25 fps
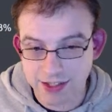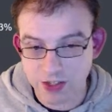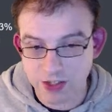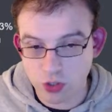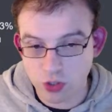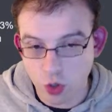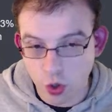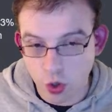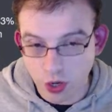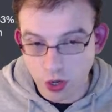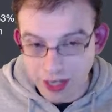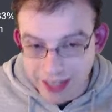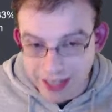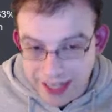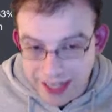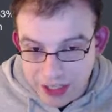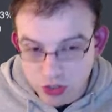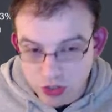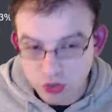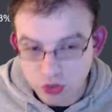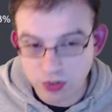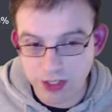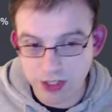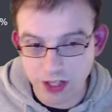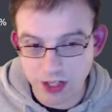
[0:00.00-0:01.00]
You're
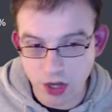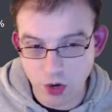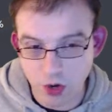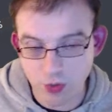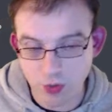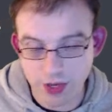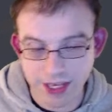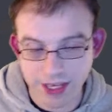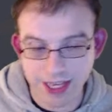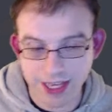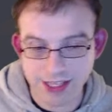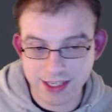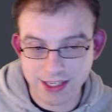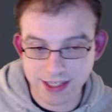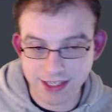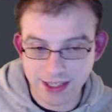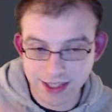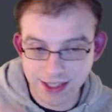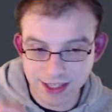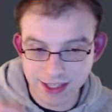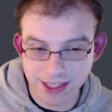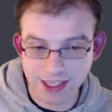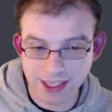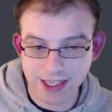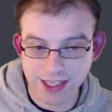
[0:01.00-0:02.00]
literally only getting
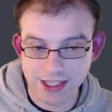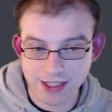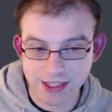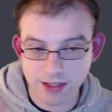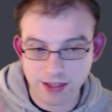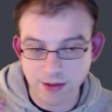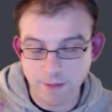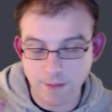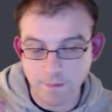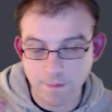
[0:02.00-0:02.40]
these